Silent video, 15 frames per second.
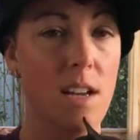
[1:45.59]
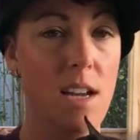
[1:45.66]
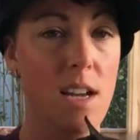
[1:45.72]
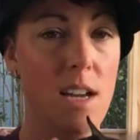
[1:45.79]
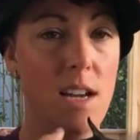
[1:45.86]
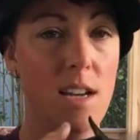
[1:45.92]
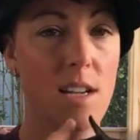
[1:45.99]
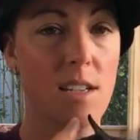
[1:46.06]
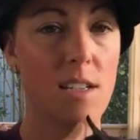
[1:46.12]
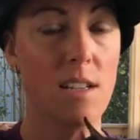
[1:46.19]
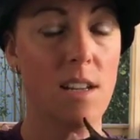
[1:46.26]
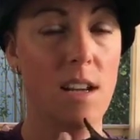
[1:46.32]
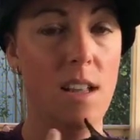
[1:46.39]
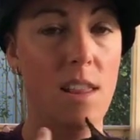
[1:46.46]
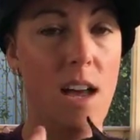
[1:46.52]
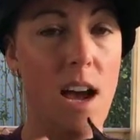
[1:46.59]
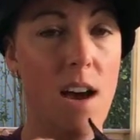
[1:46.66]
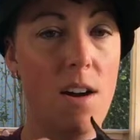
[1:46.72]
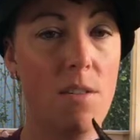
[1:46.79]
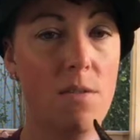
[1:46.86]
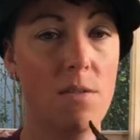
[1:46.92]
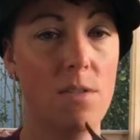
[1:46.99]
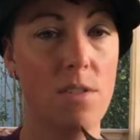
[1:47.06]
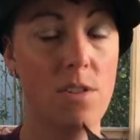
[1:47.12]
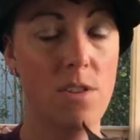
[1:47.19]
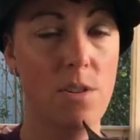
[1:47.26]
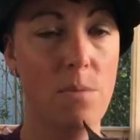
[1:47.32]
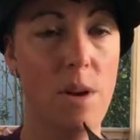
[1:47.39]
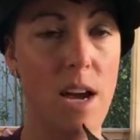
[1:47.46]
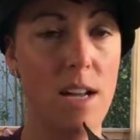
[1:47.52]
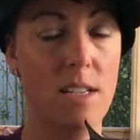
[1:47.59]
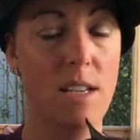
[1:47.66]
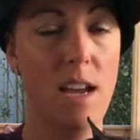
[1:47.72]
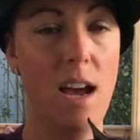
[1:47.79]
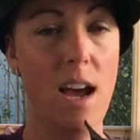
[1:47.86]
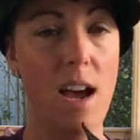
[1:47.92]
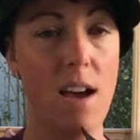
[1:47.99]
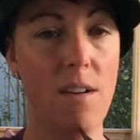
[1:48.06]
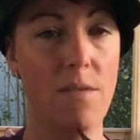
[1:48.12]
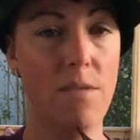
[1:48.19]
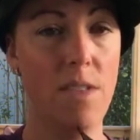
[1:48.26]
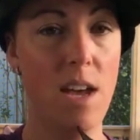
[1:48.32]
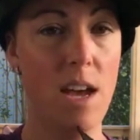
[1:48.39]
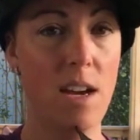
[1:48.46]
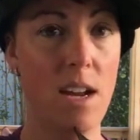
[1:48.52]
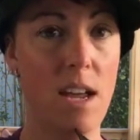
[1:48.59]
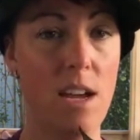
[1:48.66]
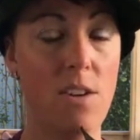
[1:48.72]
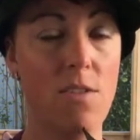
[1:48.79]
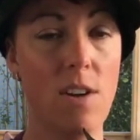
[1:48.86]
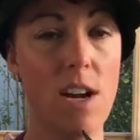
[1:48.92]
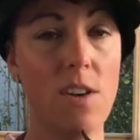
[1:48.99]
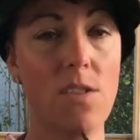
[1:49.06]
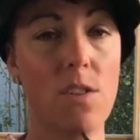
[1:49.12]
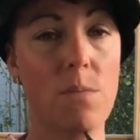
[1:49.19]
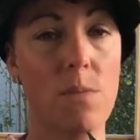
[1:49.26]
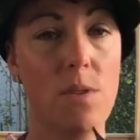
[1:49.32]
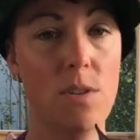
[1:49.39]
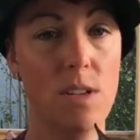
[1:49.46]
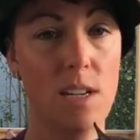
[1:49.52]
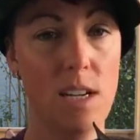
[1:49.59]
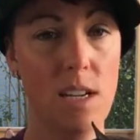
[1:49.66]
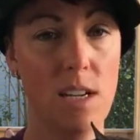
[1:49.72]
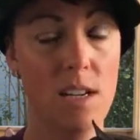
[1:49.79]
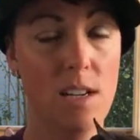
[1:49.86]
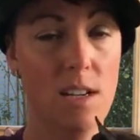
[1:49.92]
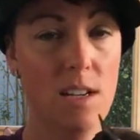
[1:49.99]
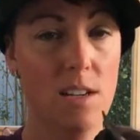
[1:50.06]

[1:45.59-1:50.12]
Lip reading: and allow your pet to have then a greater immunity